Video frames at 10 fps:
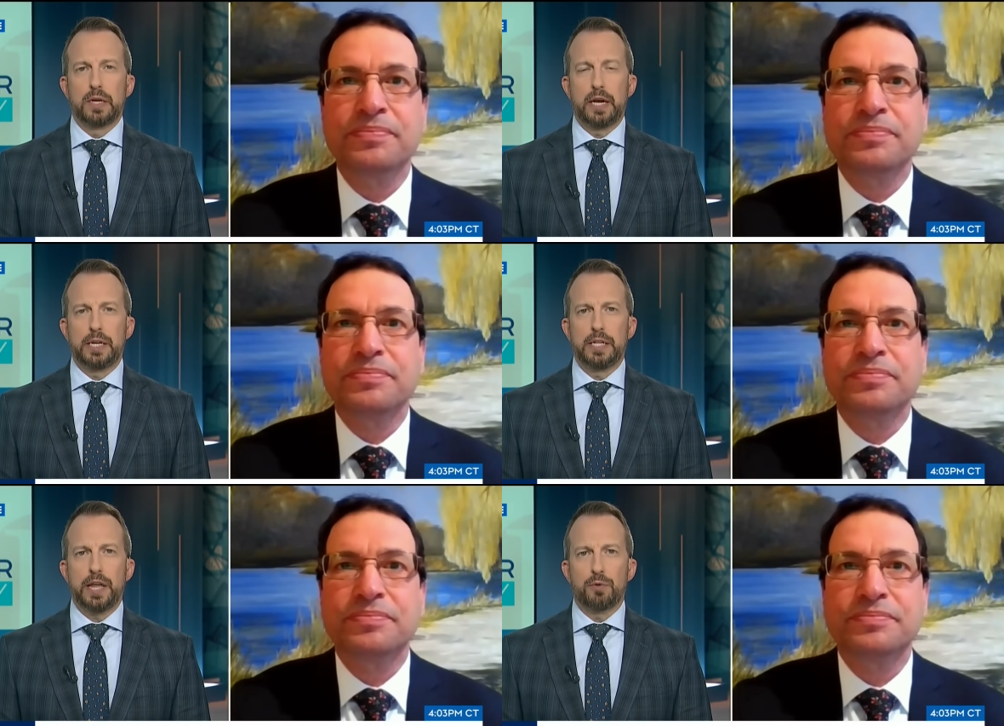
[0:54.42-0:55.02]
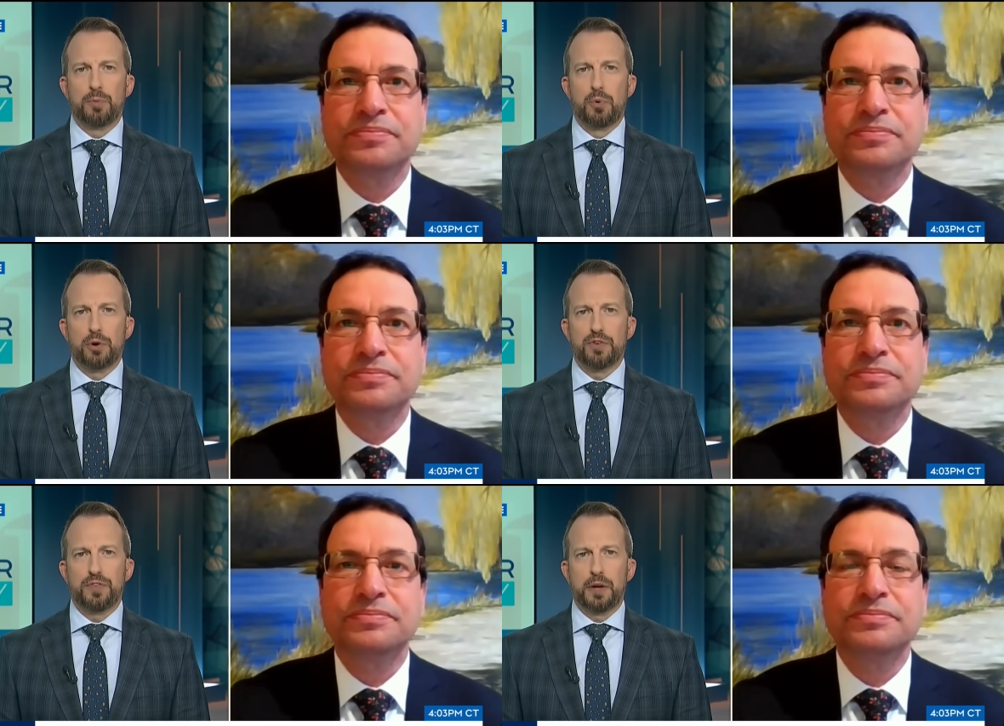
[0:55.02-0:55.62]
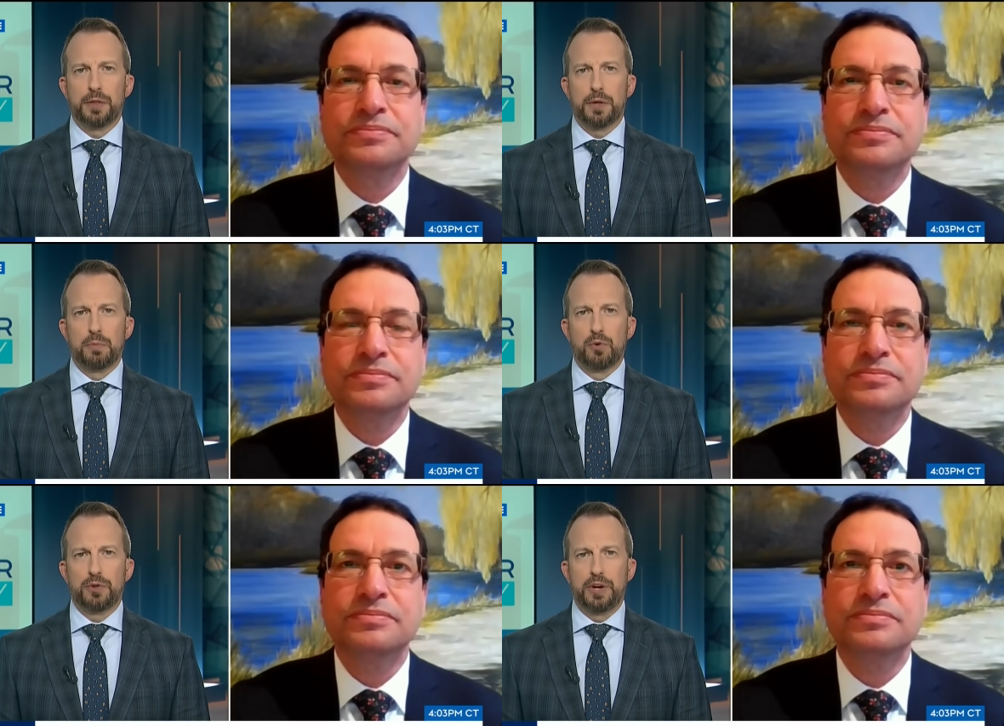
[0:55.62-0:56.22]
Speaker 1: Yeah, and in that report, you found that there are
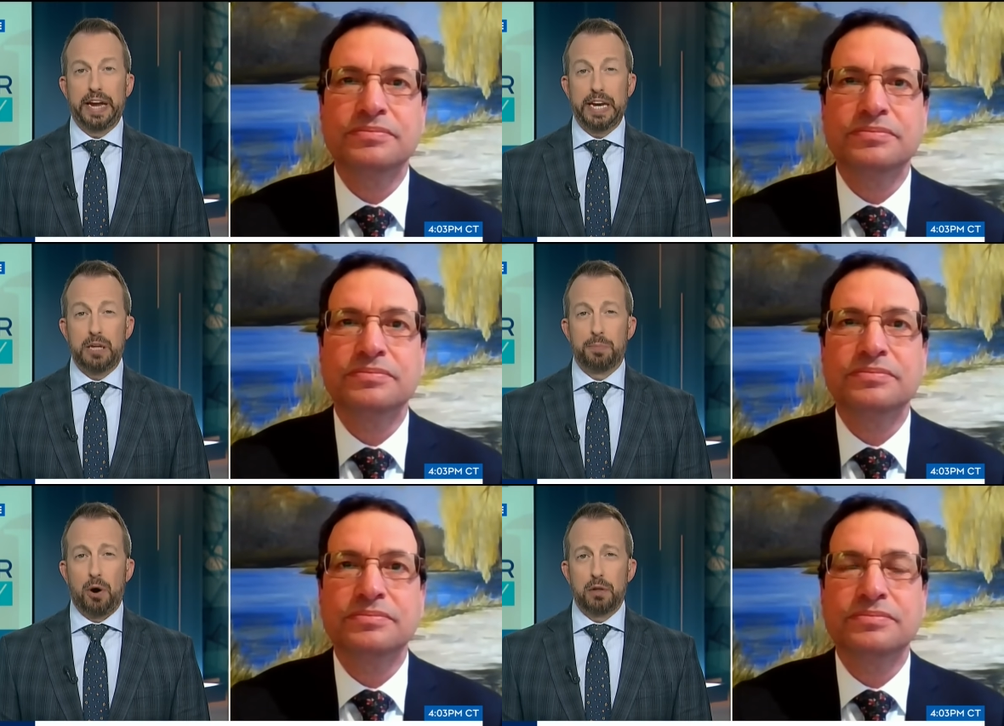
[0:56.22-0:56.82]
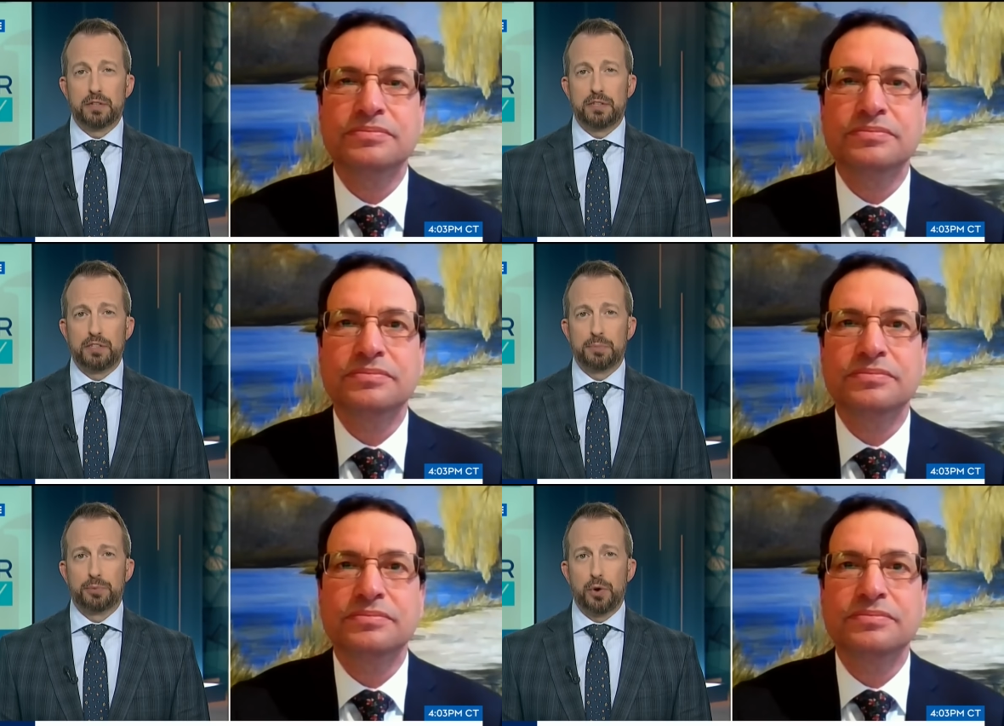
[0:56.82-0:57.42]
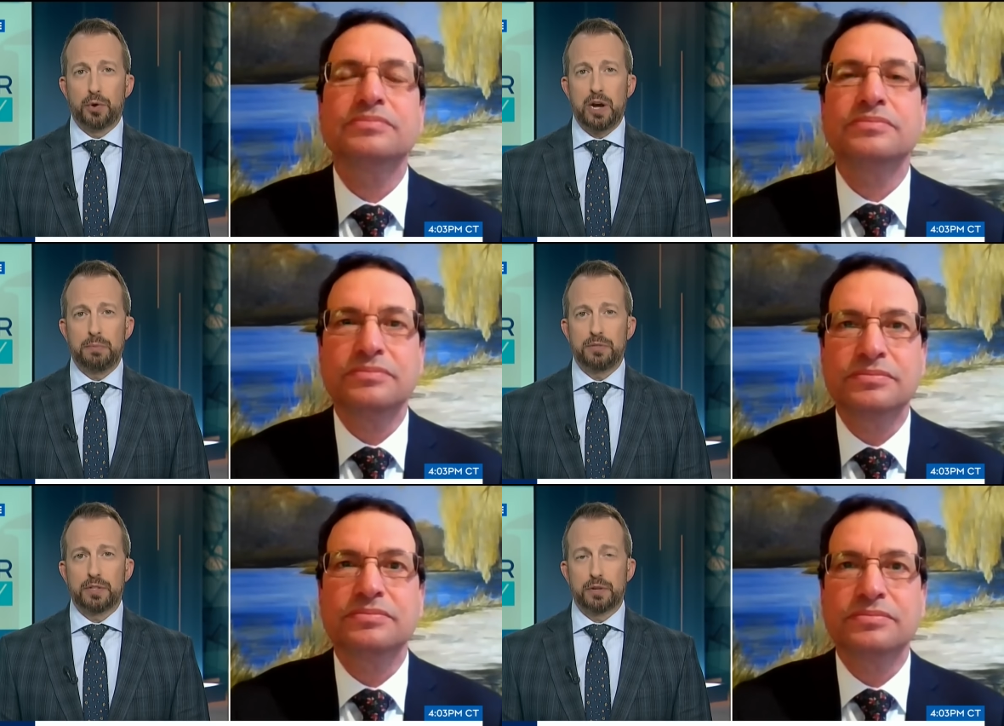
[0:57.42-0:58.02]
more than 80 policies and
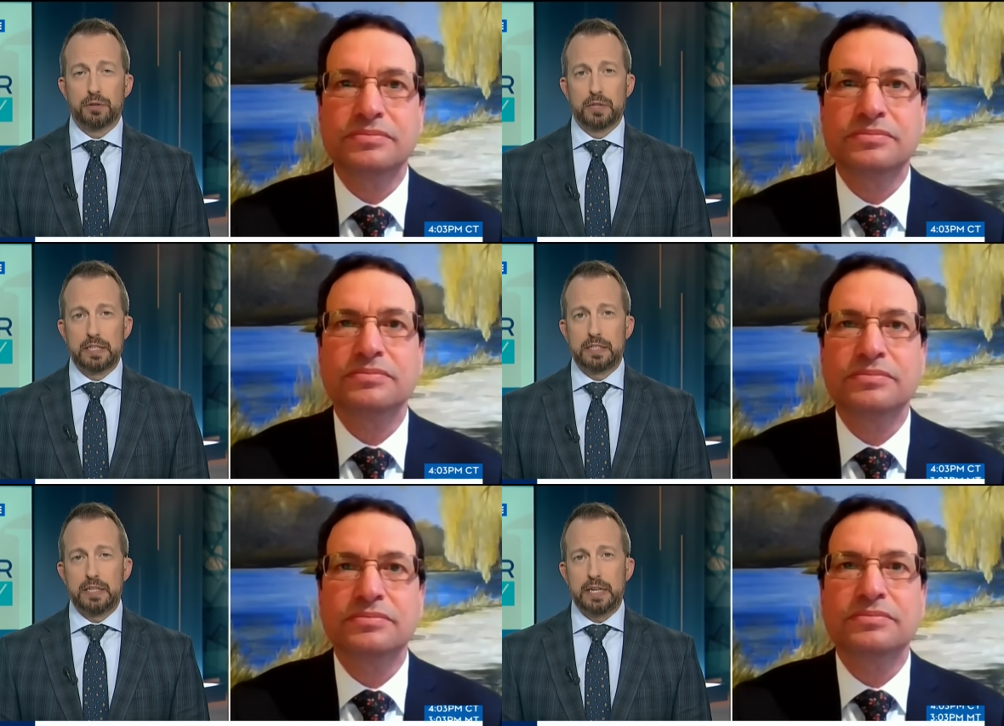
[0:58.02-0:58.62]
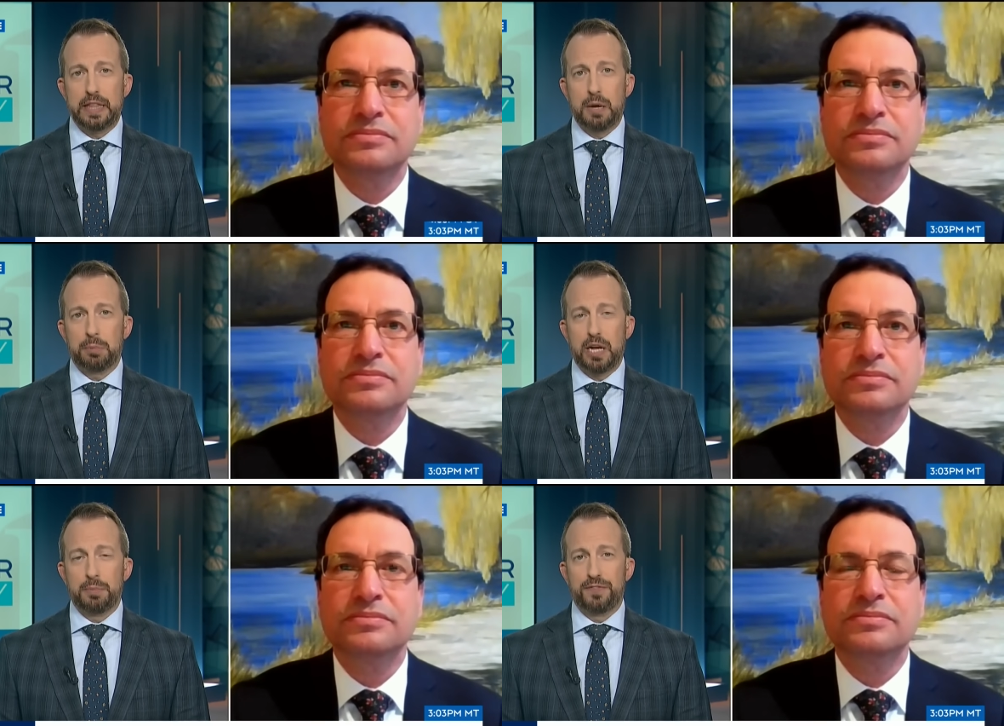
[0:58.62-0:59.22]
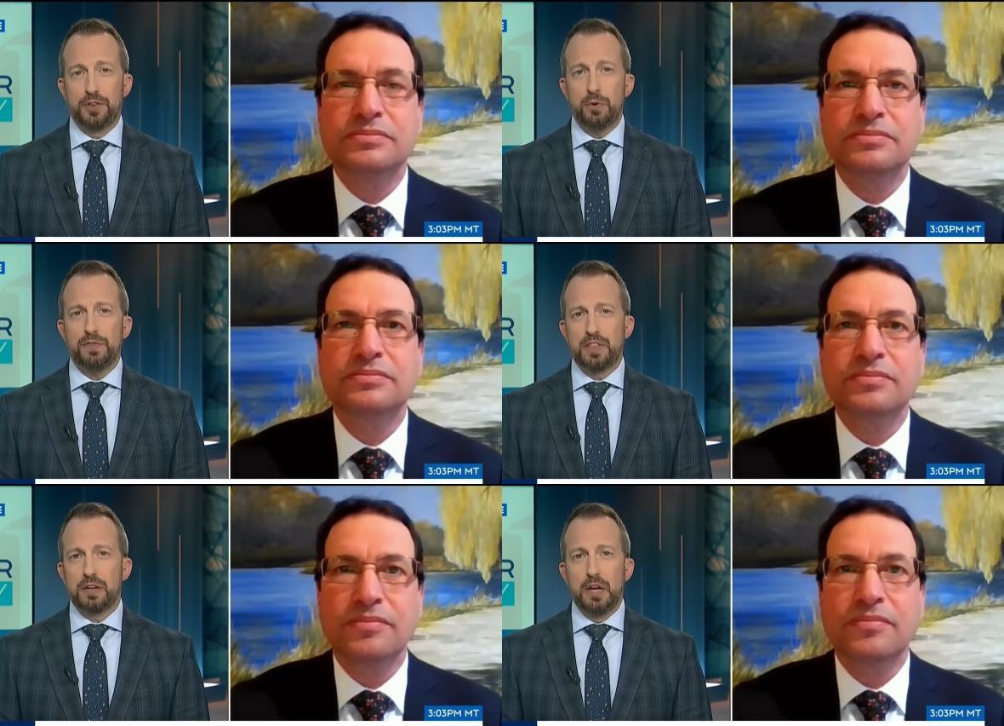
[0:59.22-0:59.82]
programs that are listed in that plan, but fewer
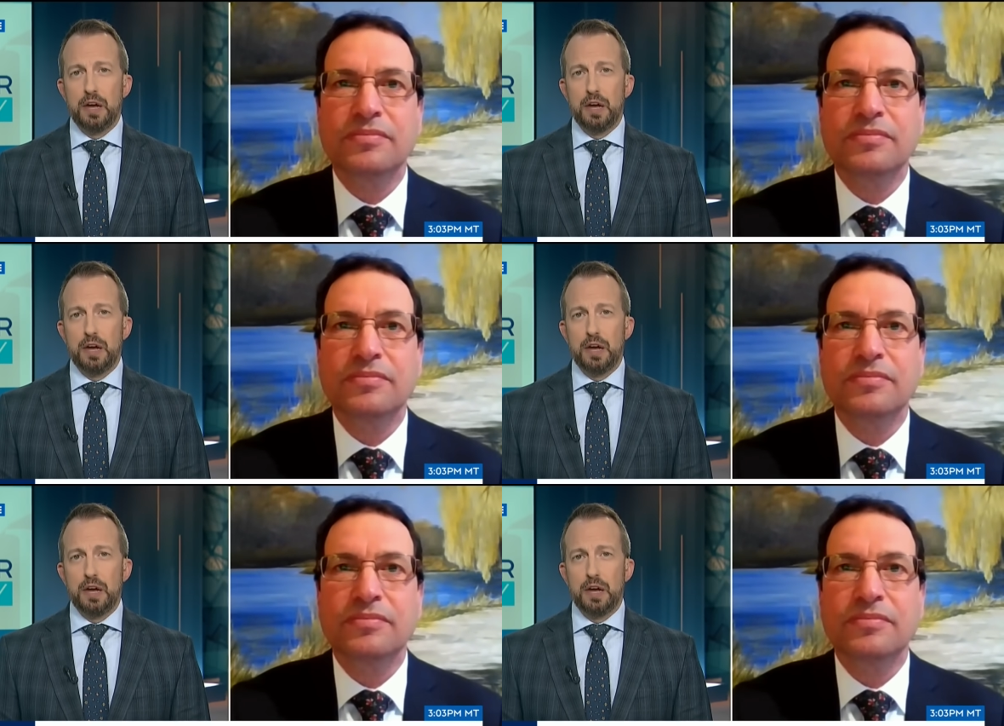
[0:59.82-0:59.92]
of them,